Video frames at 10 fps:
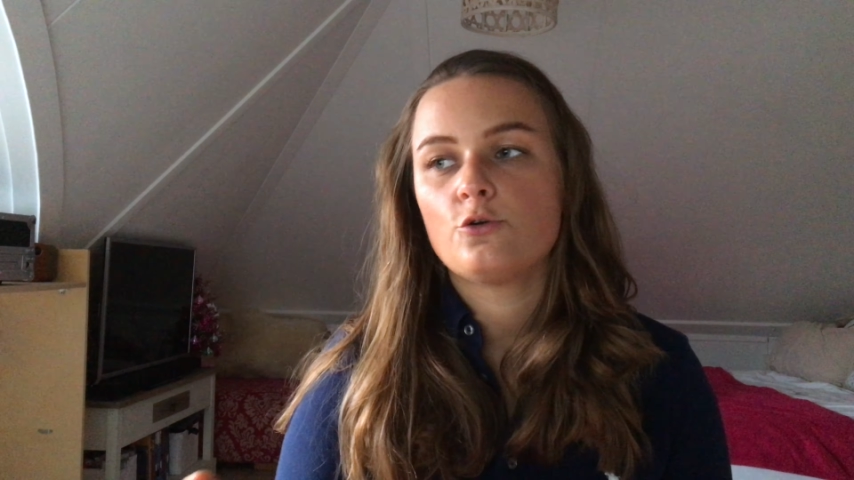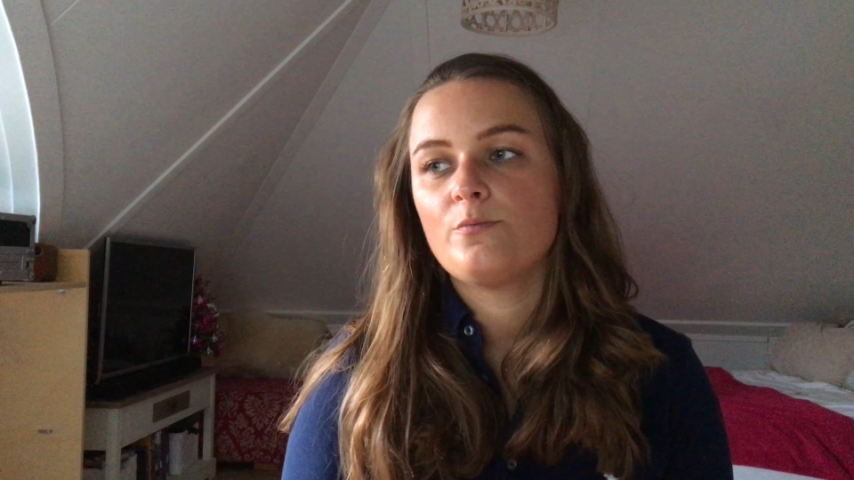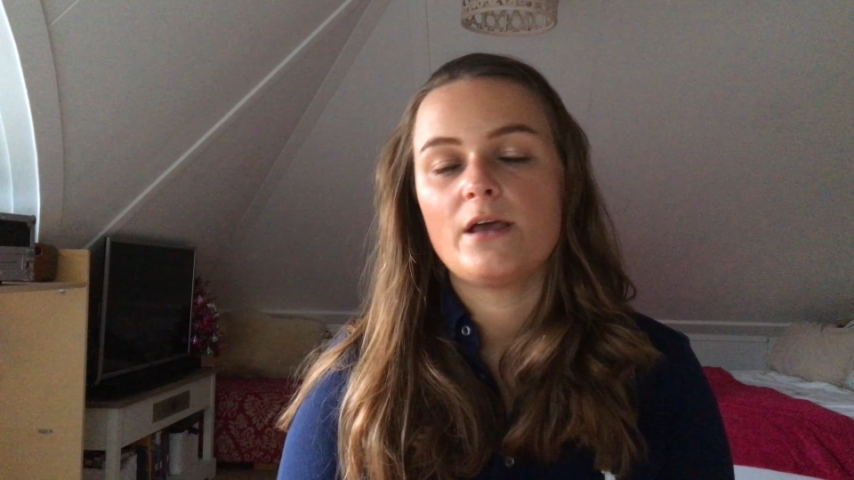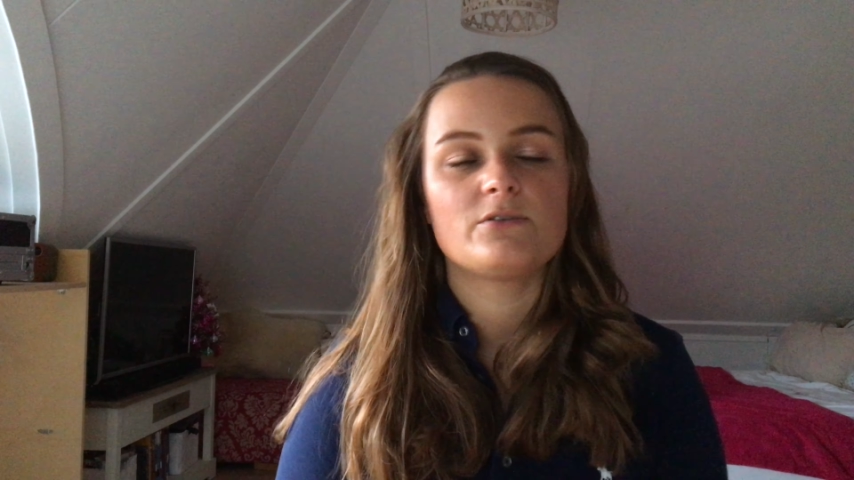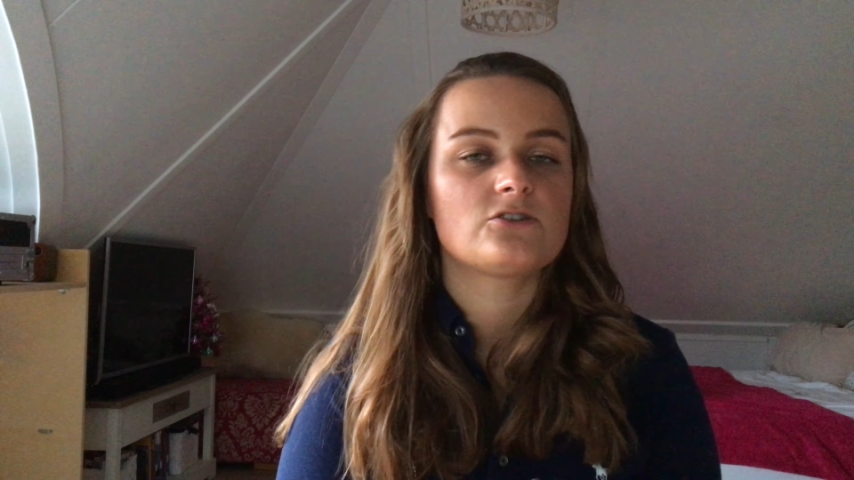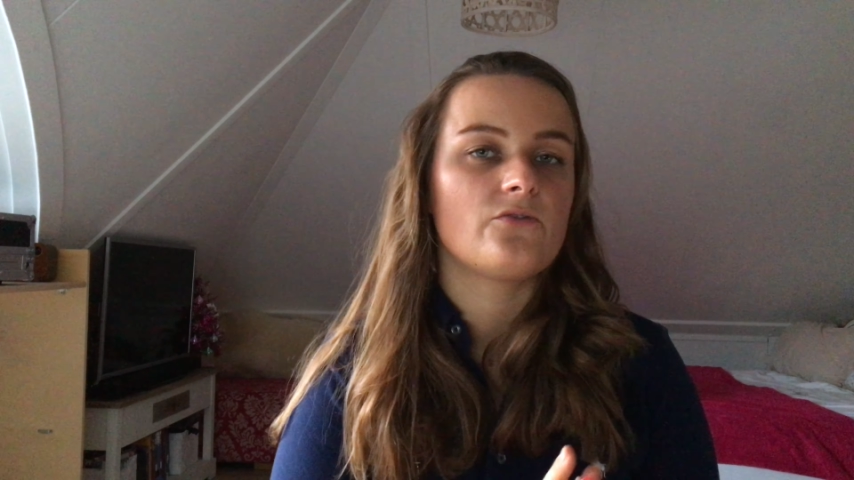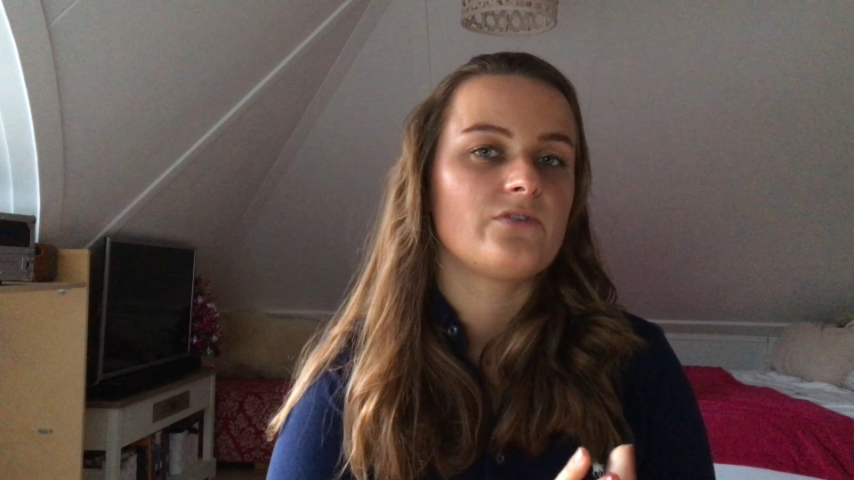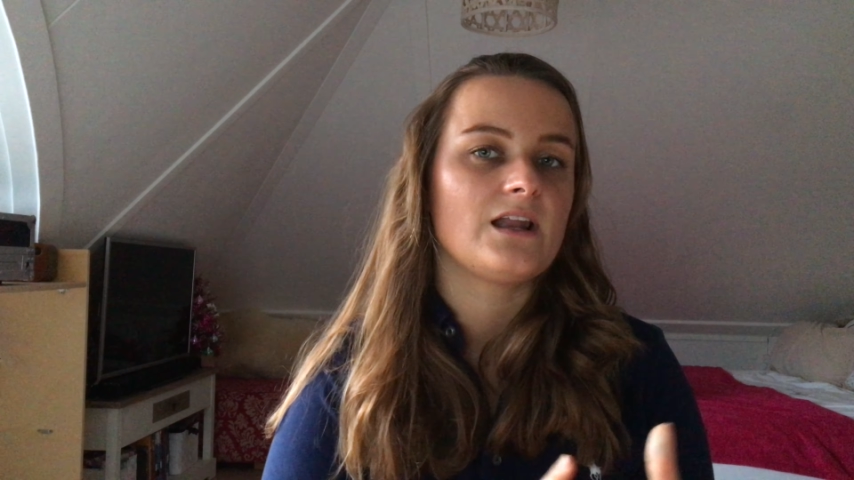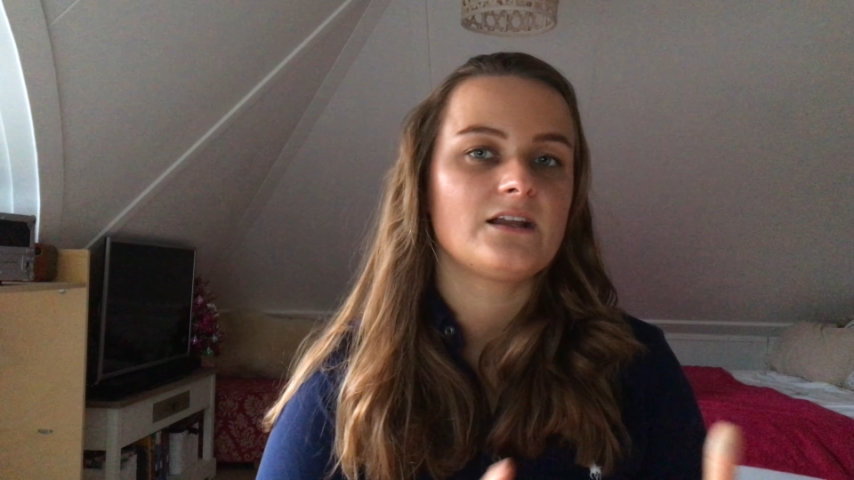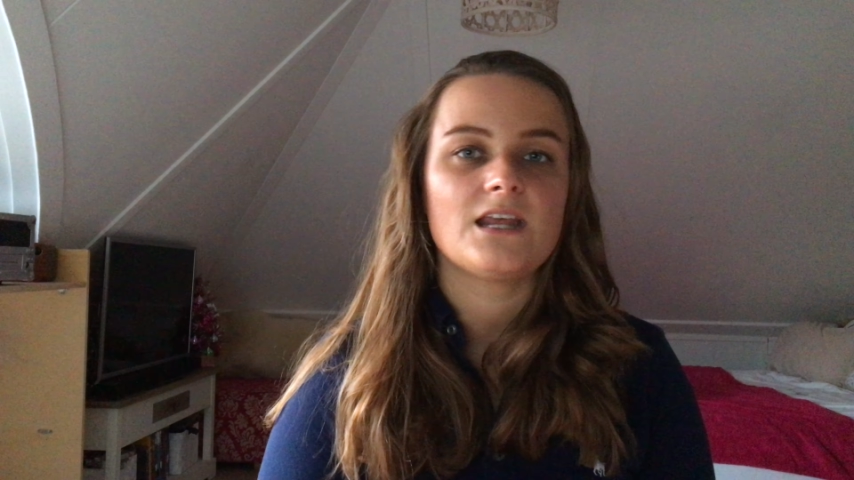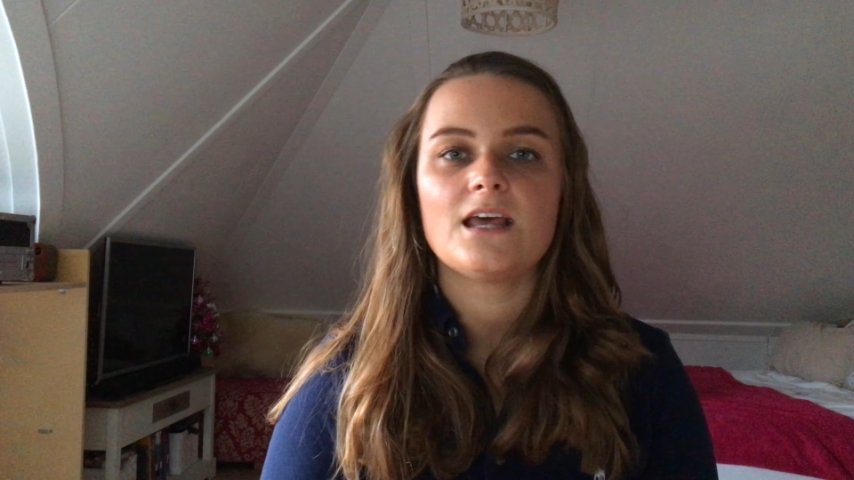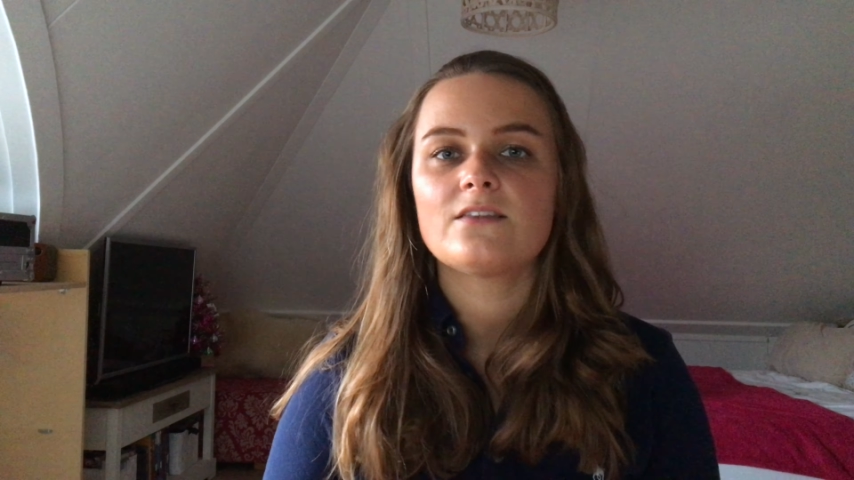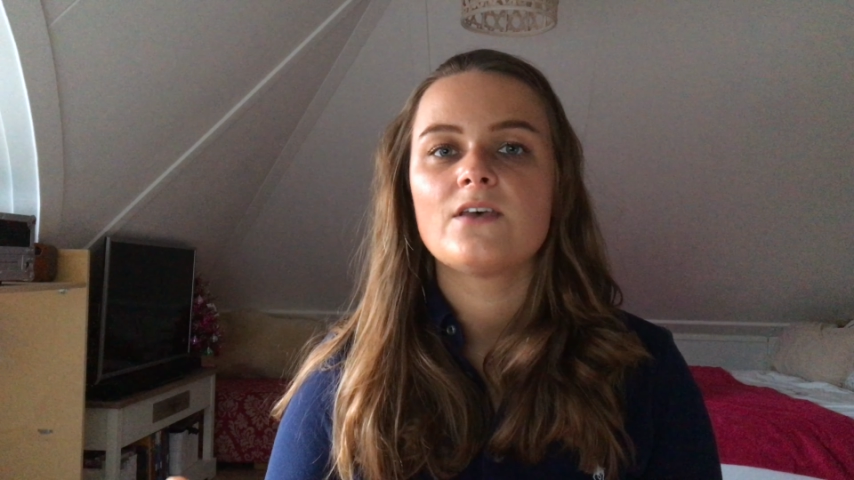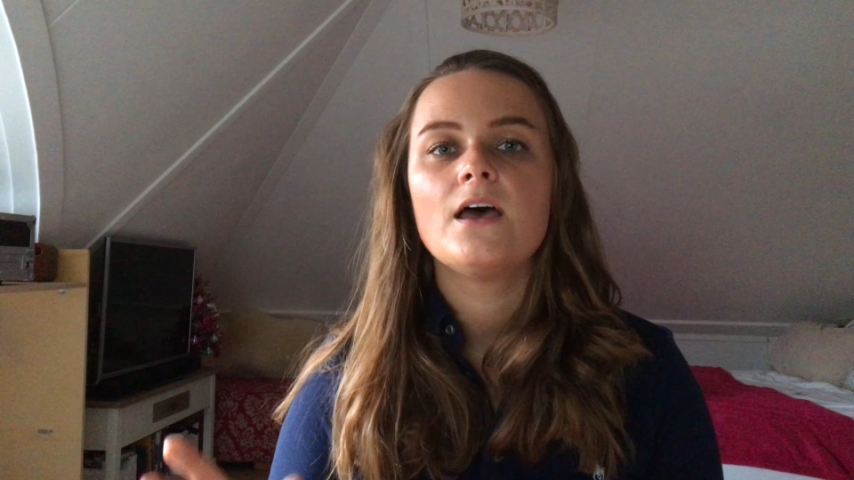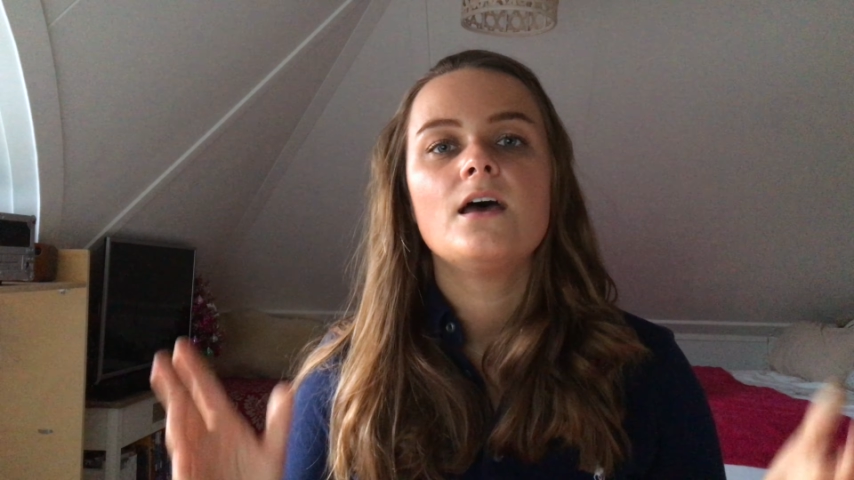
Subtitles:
or maybe something like that,